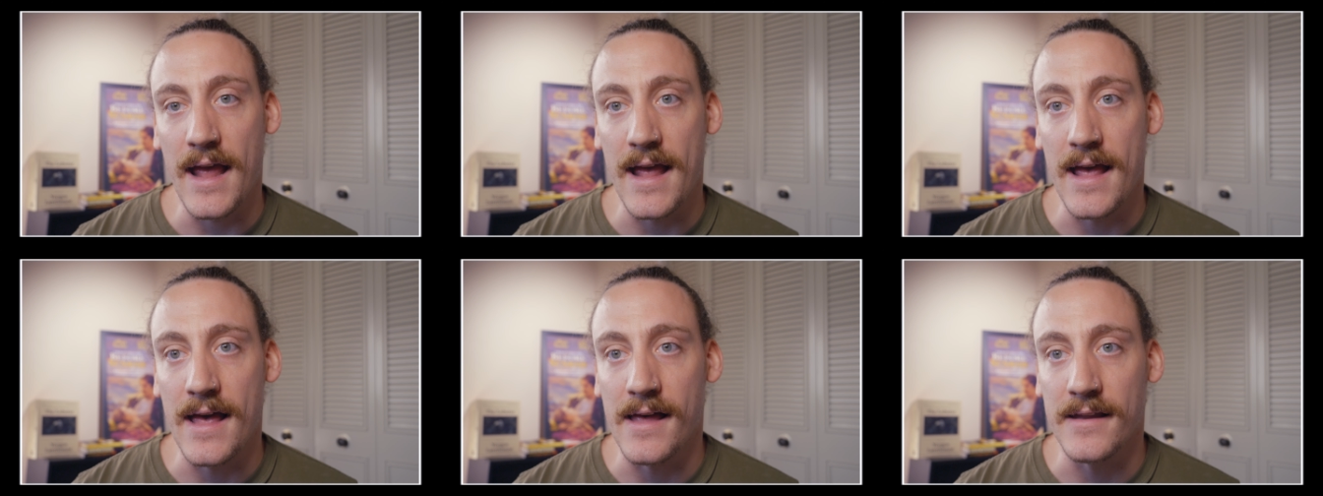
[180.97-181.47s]

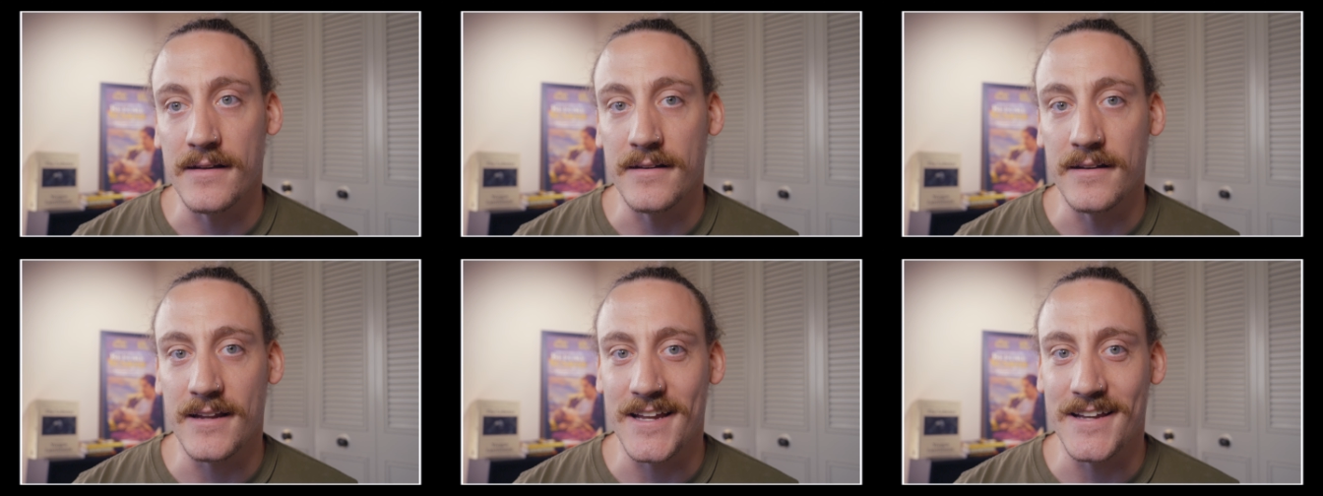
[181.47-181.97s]

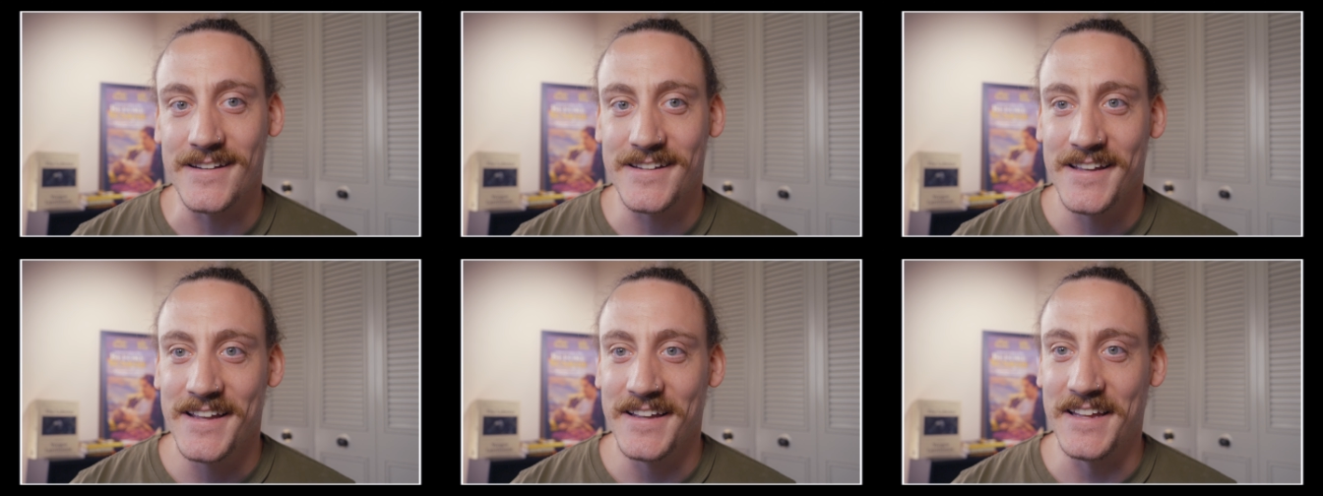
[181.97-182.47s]
and it
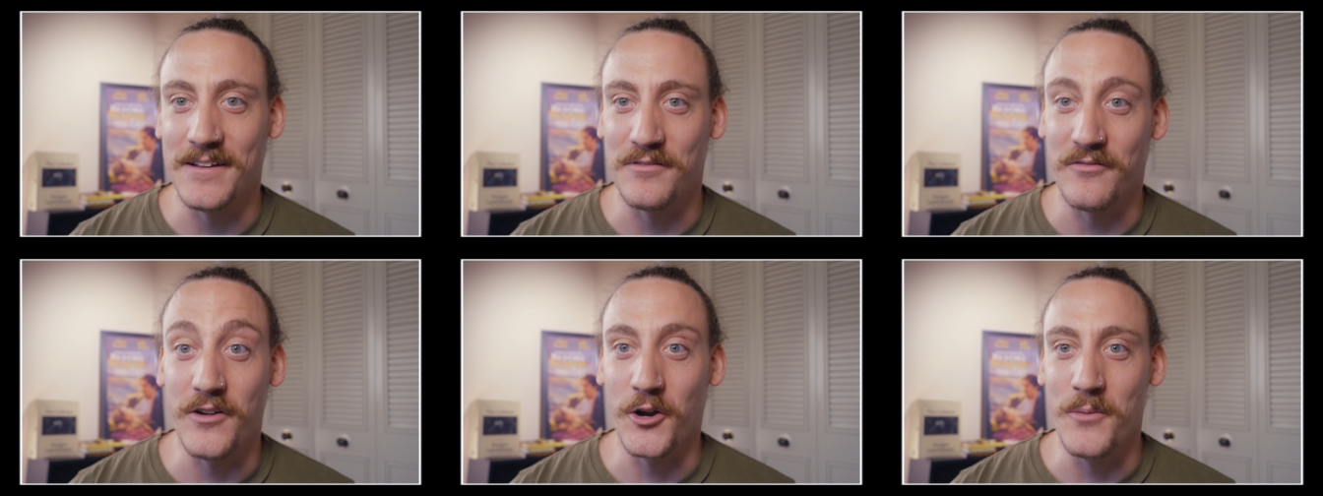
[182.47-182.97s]
gives
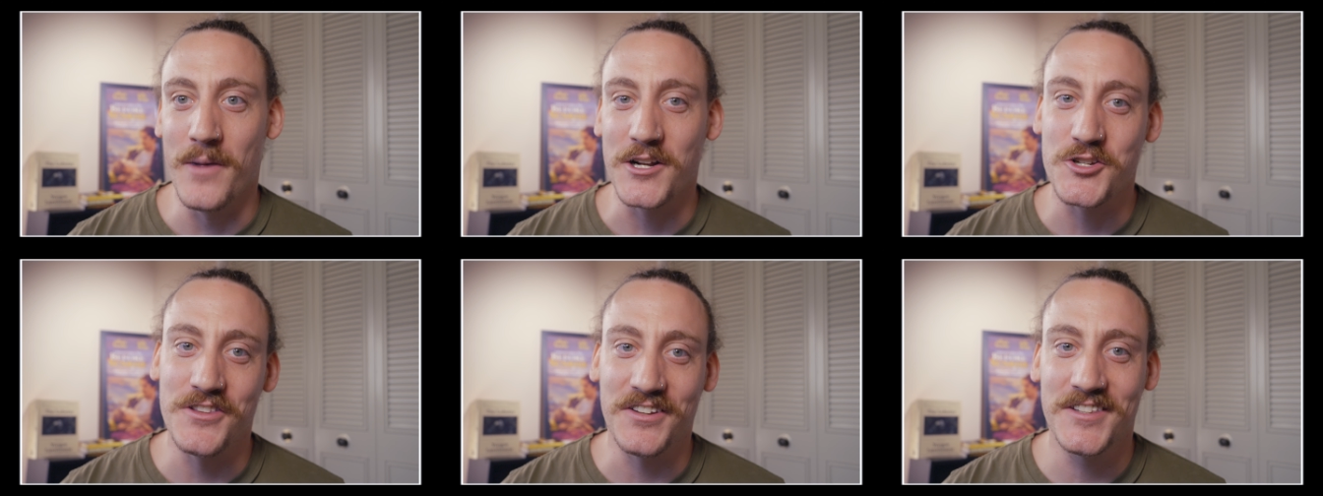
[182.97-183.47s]
very
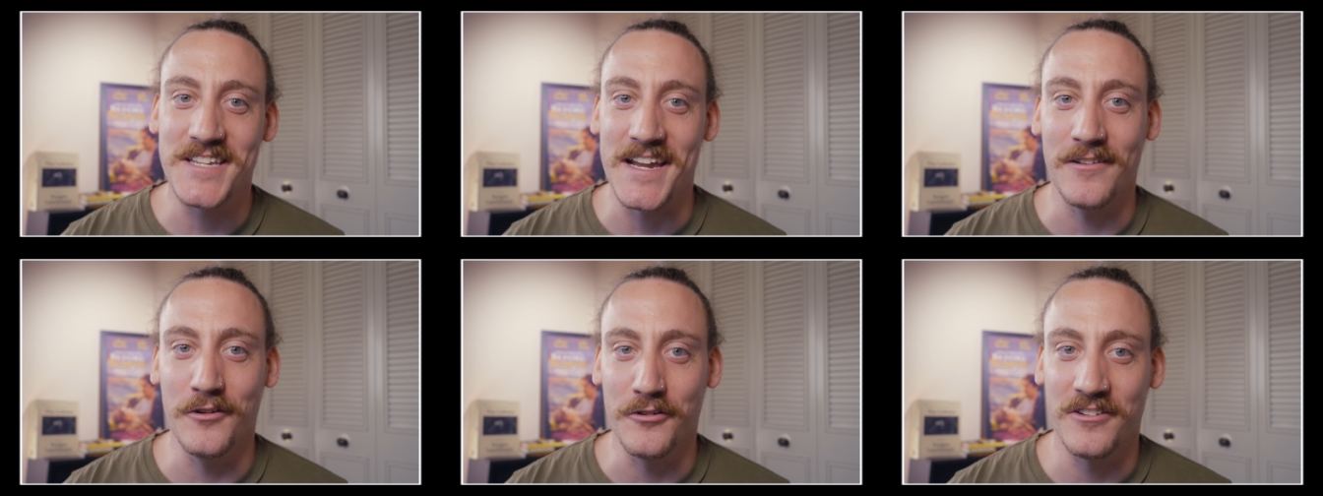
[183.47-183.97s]
much this
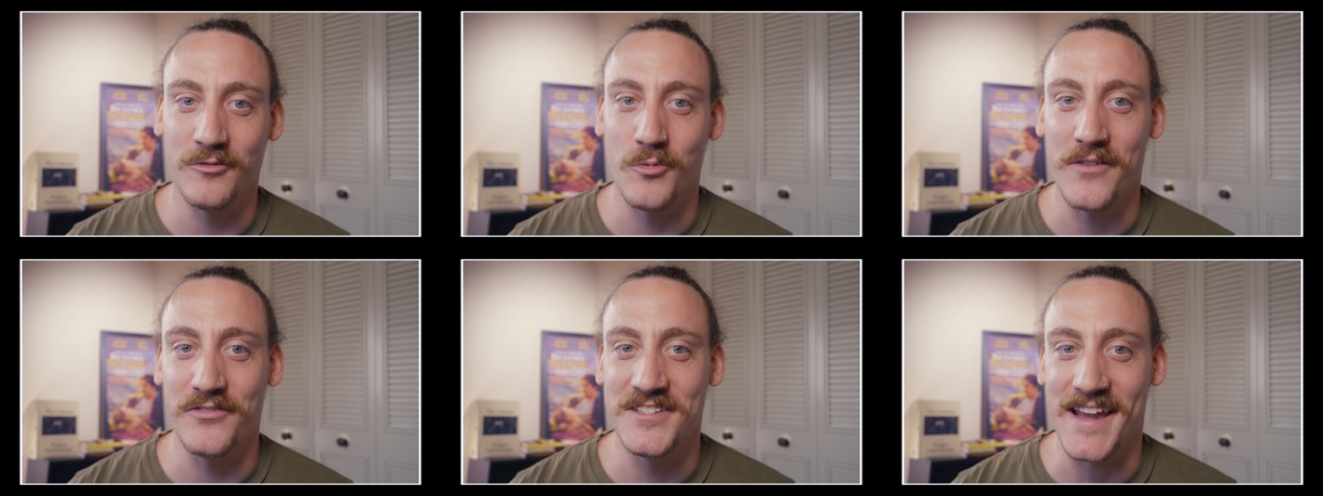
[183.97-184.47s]
Taylor
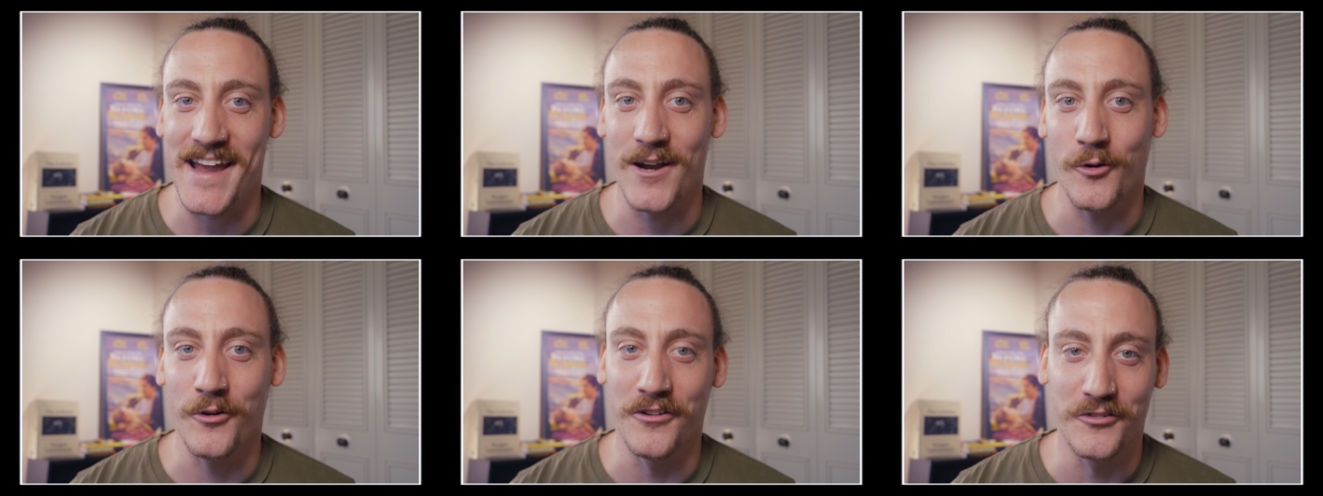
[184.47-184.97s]
Swift
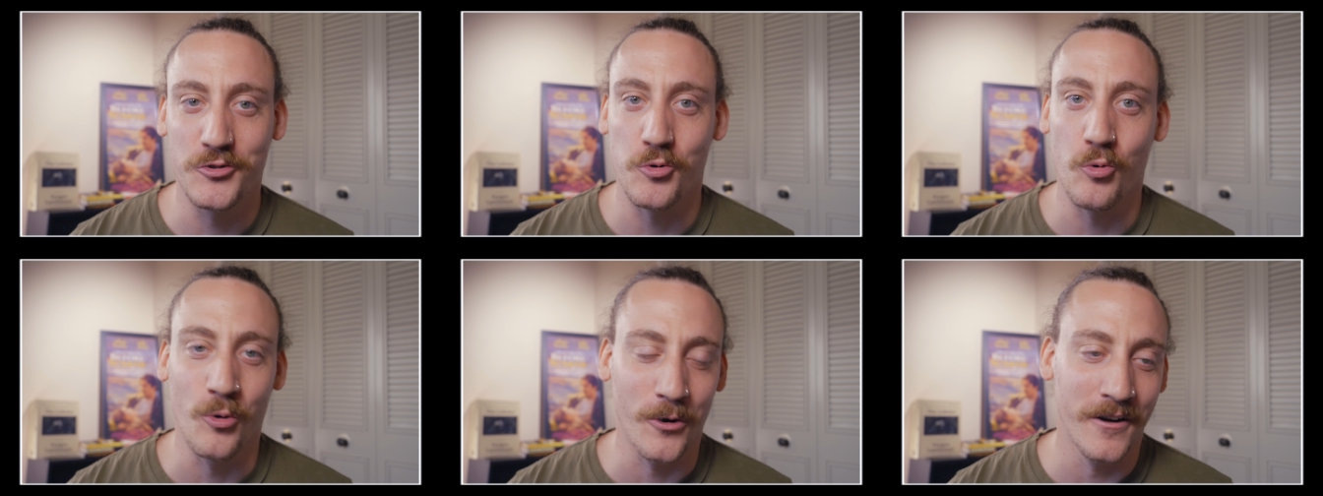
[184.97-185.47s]
Eras
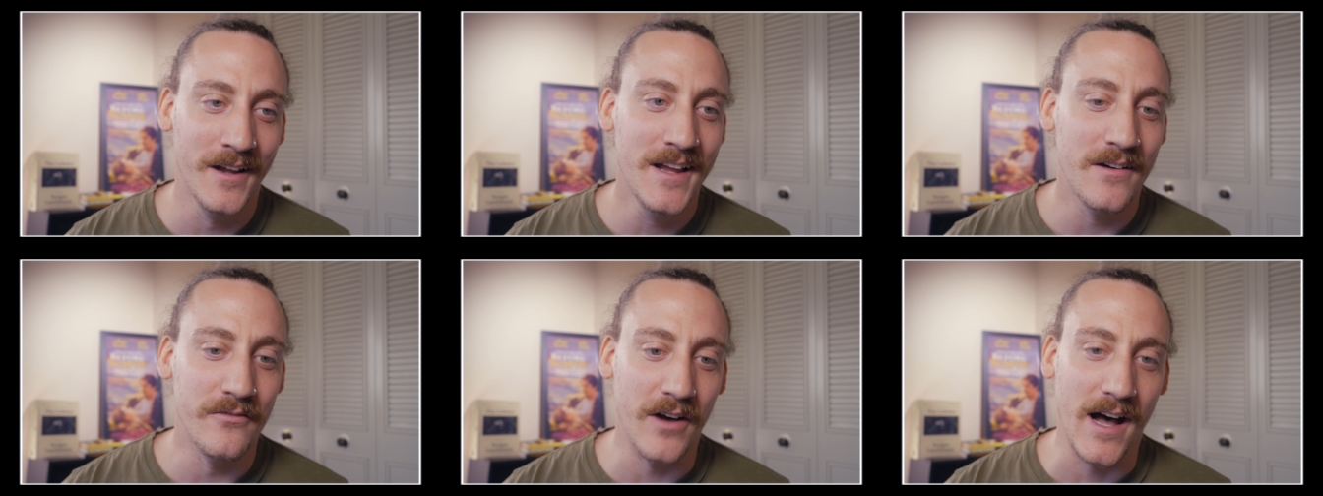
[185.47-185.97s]
Tour
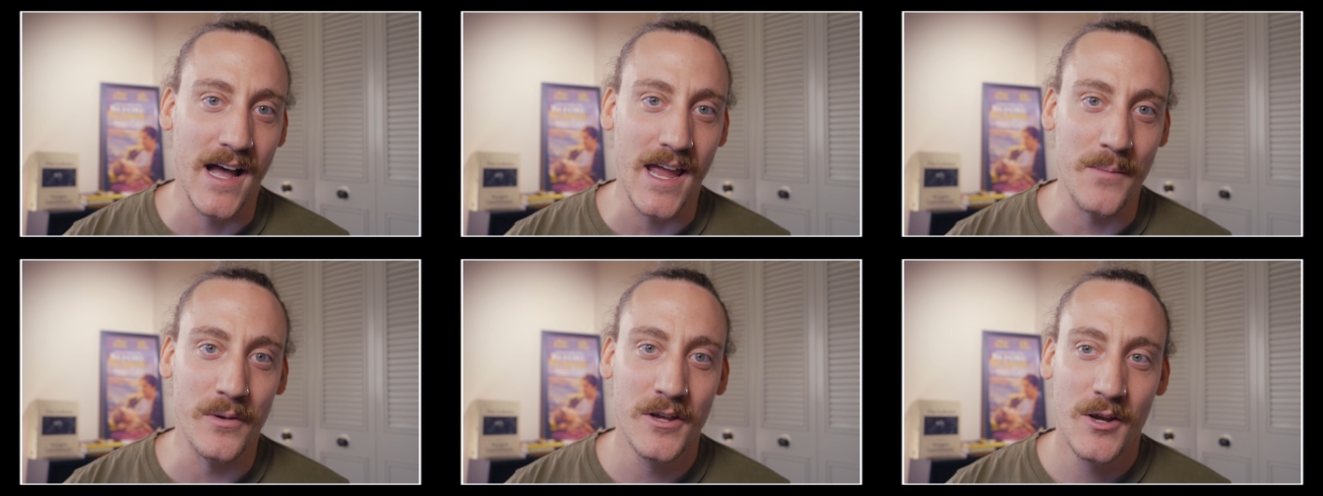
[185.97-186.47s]

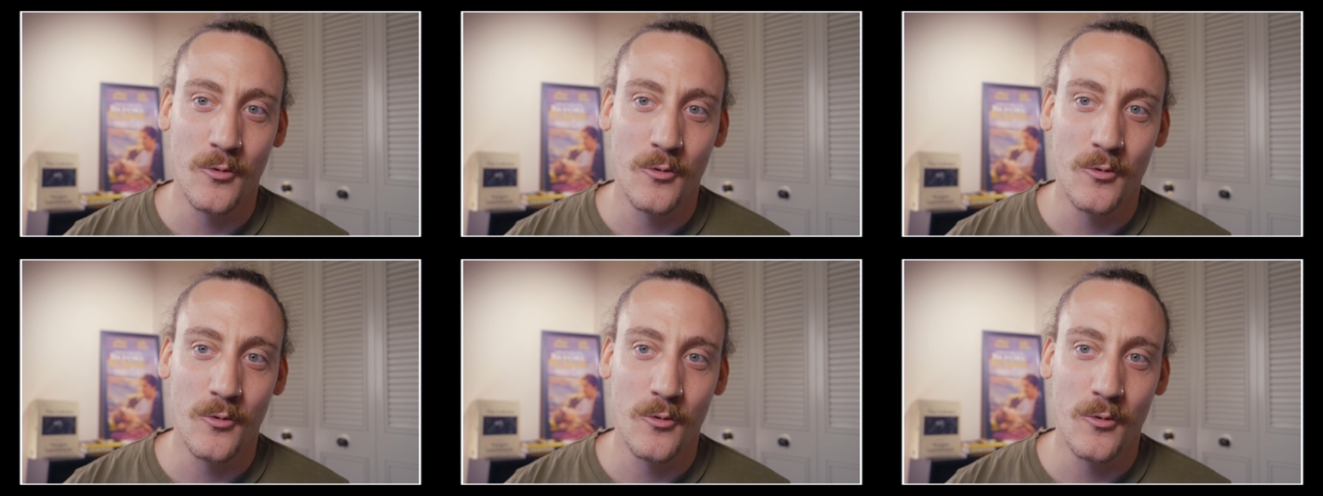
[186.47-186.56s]
vibe,